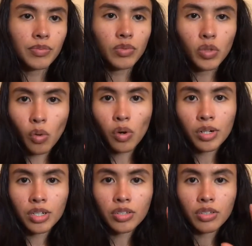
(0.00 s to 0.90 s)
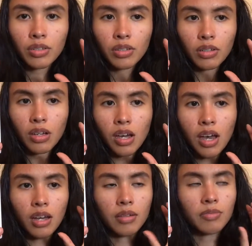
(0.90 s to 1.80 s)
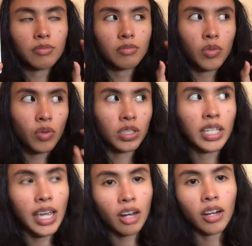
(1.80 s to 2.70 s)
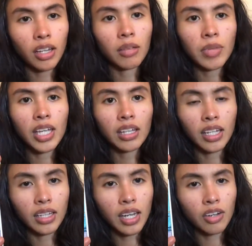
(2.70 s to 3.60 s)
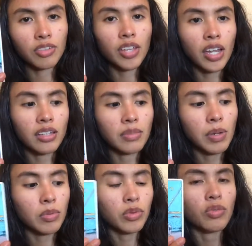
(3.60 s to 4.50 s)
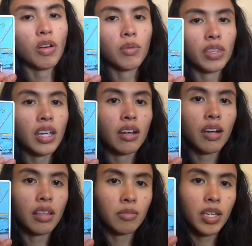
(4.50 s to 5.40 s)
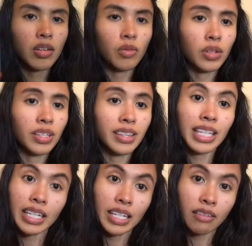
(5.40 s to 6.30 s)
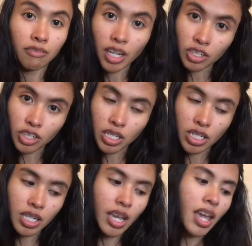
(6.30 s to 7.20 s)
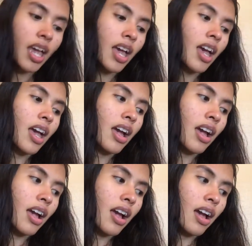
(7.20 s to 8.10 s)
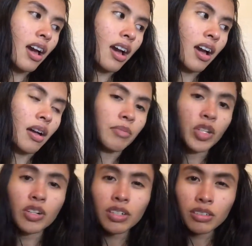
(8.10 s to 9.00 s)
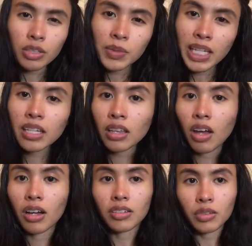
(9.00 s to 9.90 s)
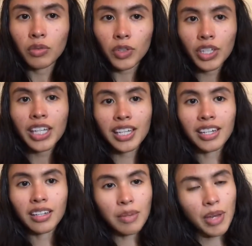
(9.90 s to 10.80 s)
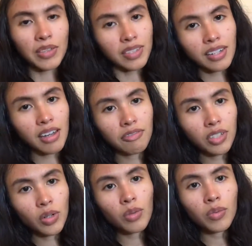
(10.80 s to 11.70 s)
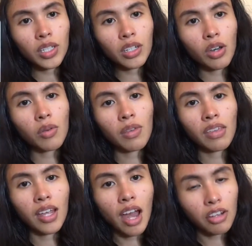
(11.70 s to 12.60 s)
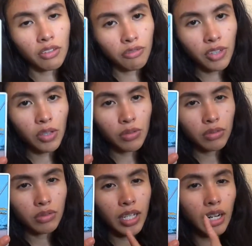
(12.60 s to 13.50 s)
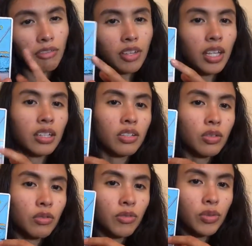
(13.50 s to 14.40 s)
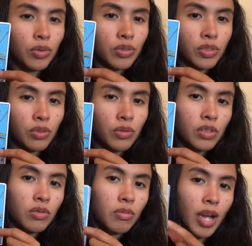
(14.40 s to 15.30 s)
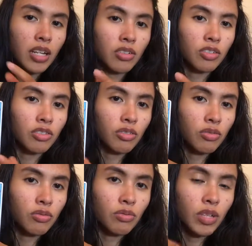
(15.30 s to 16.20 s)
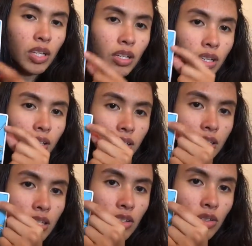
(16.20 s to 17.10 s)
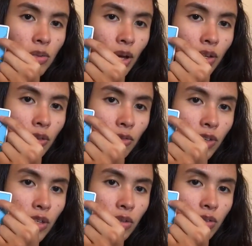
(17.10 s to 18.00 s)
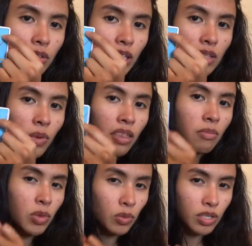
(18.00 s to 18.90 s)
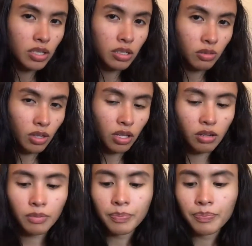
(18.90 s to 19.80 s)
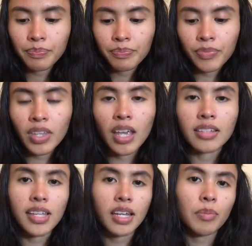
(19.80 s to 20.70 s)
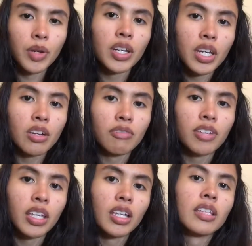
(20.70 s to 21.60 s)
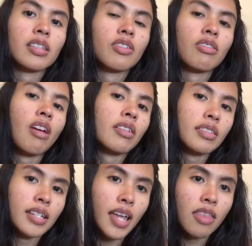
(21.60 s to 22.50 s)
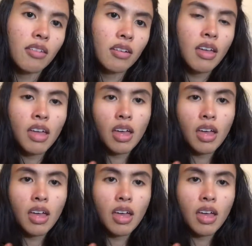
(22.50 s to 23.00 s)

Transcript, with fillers: swords um, or the air element, like the air signs, people strong with the air element or the thinking function um, you're you think a lot. You're overthinking about stuff. You don't really go with like how you feel. And I feel like the Two of Swords is always a reminder to listen to how you feel. That's why the moon is still there. It's like putting your feelings and your thoughts together.